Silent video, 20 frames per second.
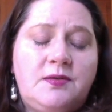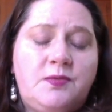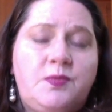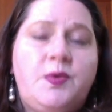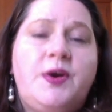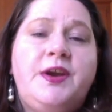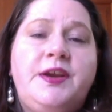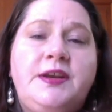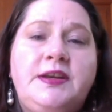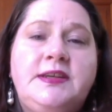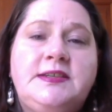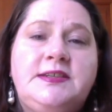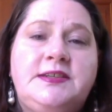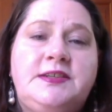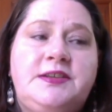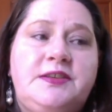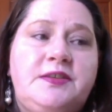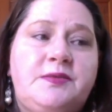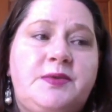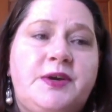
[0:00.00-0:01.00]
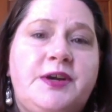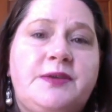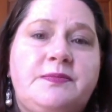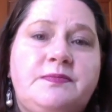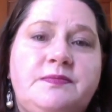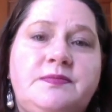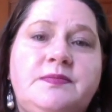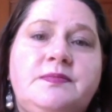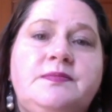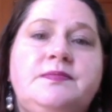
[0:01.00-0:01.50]
Where you need to do the work.
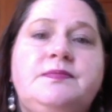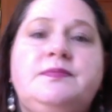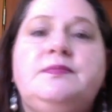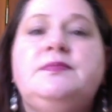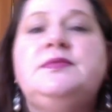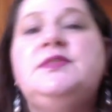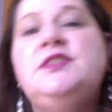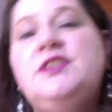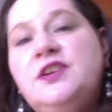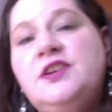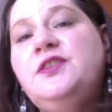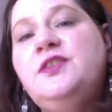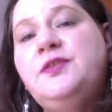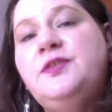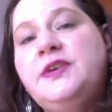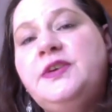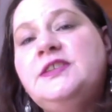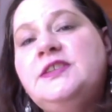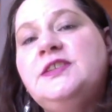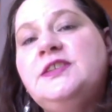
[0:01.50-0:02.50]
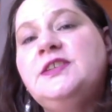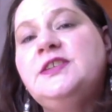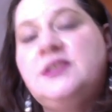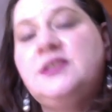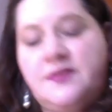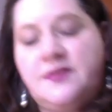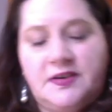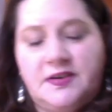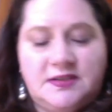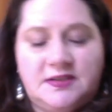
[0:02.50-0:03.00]
Do the
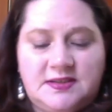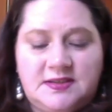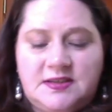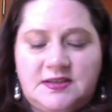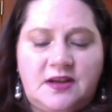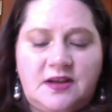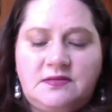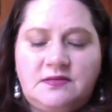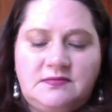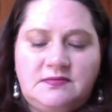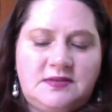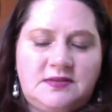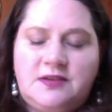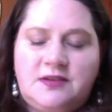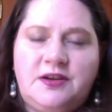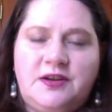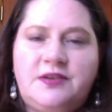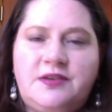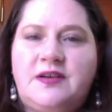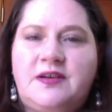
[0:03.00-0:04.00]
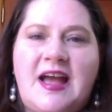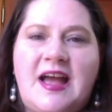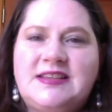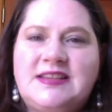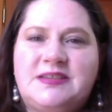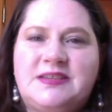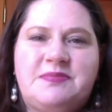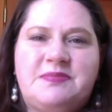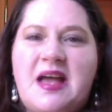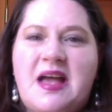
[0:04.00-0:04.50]
research first. Don't don't go
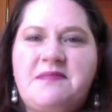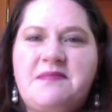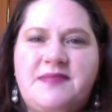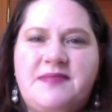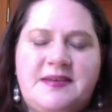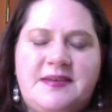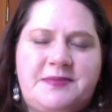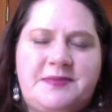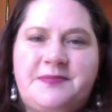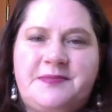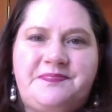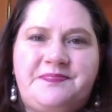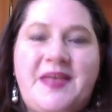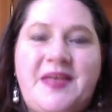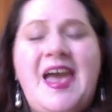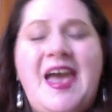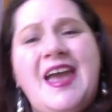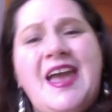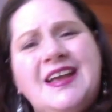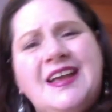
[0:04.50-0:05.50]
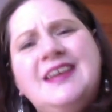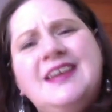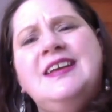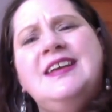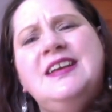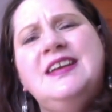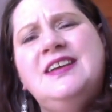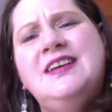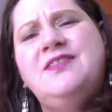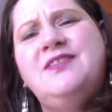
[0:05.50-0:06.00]
asking black people, hey,
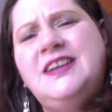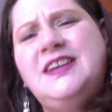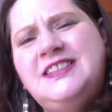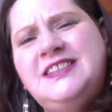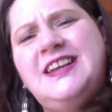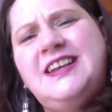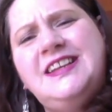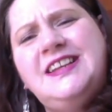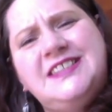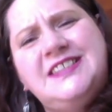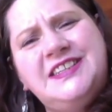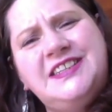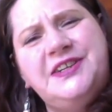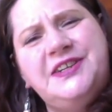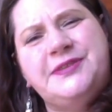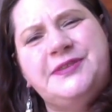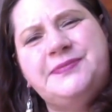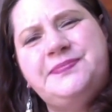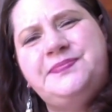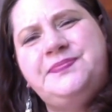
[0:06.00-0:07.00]
what should I do?